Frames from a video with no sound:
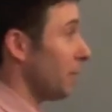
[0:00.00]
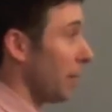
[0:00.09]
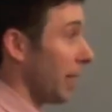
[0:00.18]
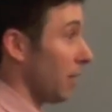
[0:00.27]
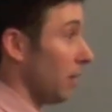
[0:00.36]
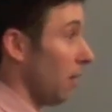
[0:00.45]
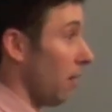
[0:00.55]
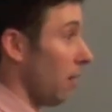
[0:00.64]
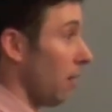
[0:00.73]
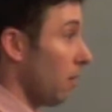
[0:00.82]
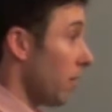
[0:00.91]
I'm like,
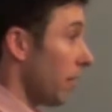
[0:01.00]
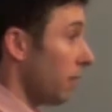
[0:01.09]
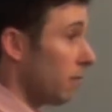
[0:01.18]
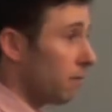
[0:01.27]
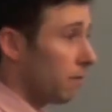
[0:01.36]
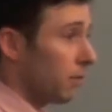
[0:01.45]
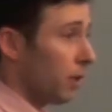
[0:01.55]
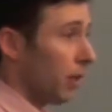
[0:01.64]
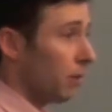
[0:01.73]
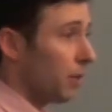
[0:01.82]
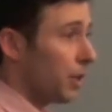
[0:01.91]
okay, you
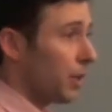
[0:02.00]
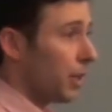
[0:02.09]
know.